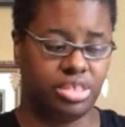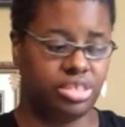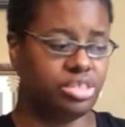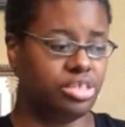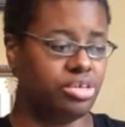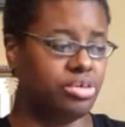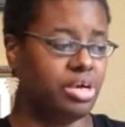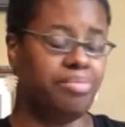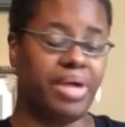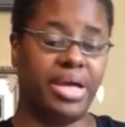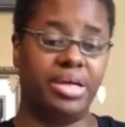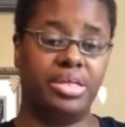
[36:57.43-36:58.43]
So I
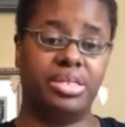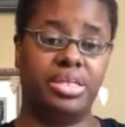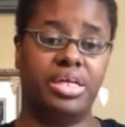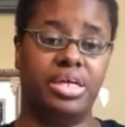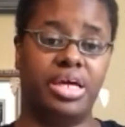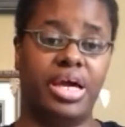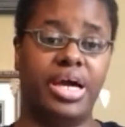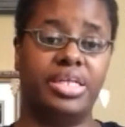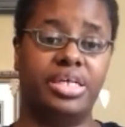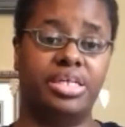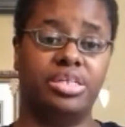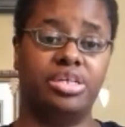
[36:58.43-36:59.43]
might
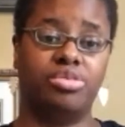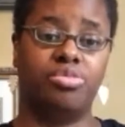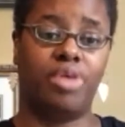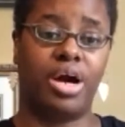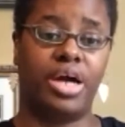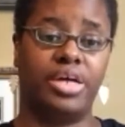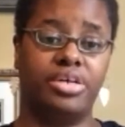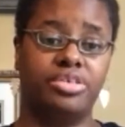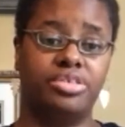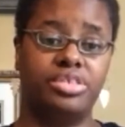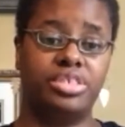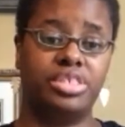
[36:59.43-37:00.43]
add a little
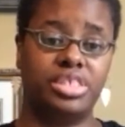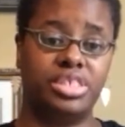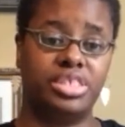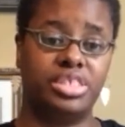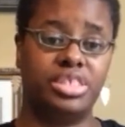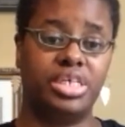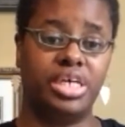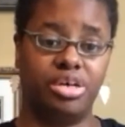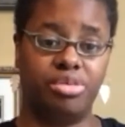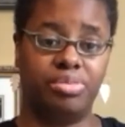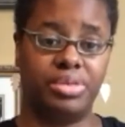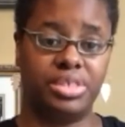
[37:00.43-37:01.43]
wire to this to help it